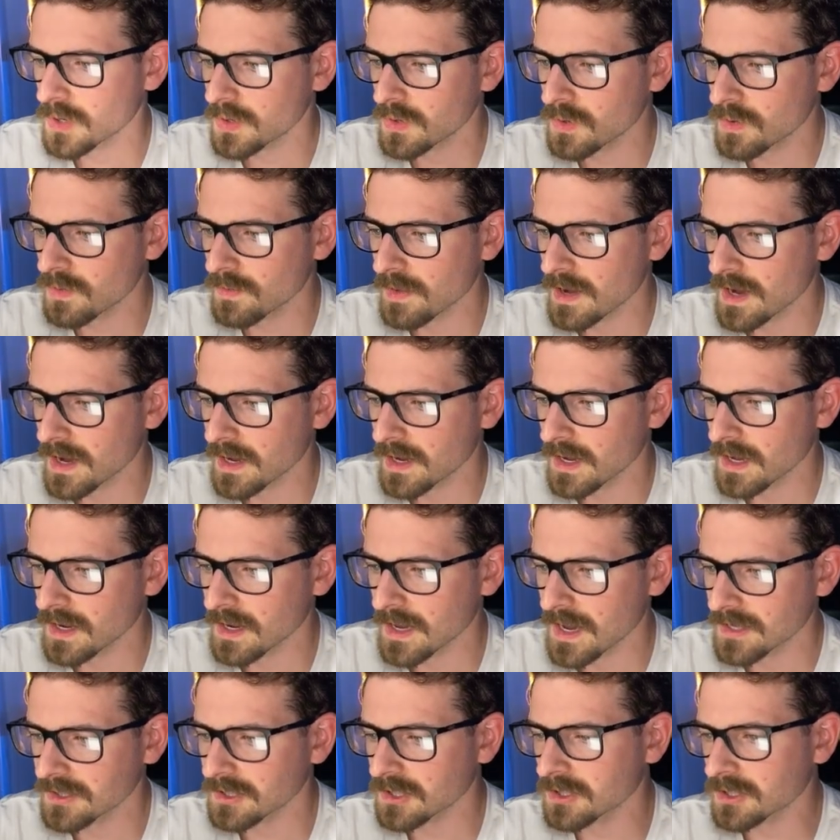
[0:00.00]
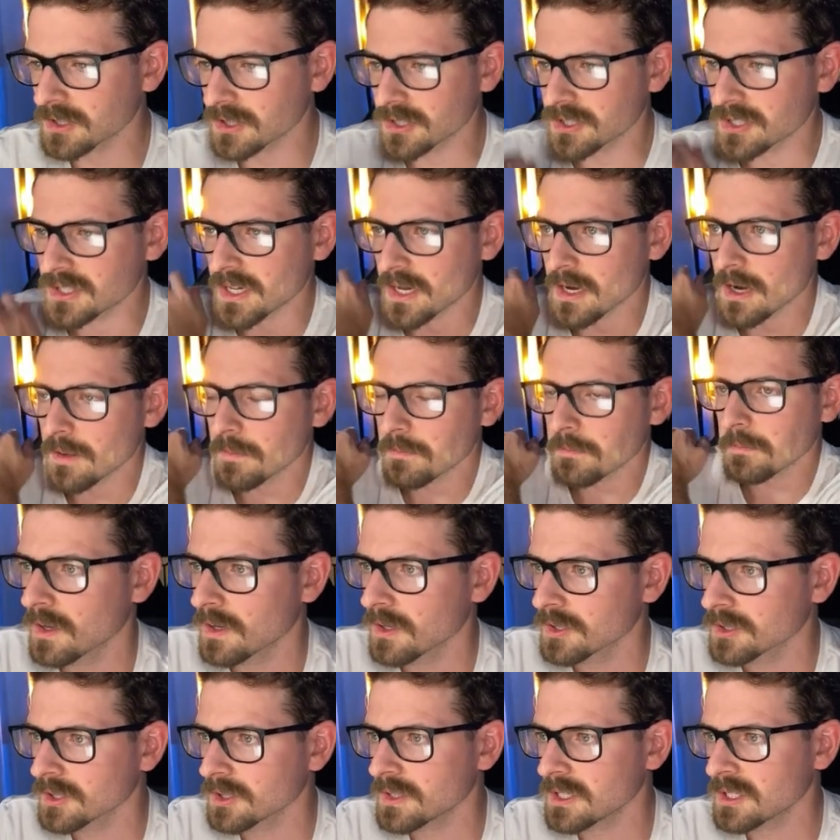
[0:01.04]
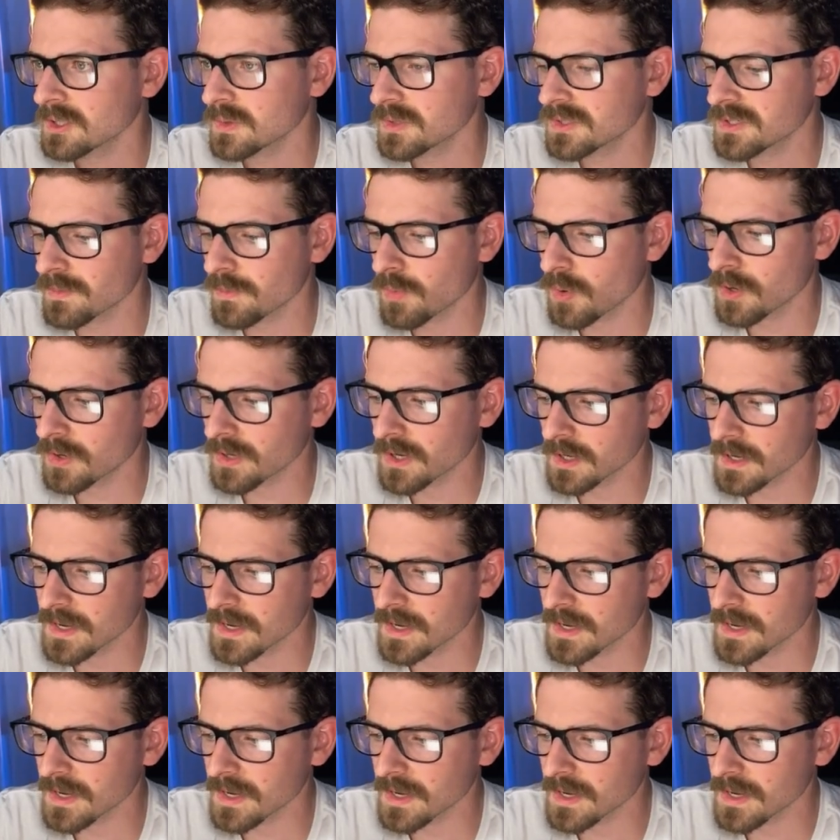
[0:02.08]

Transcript: you my Elasticsearch setup. So this one's important.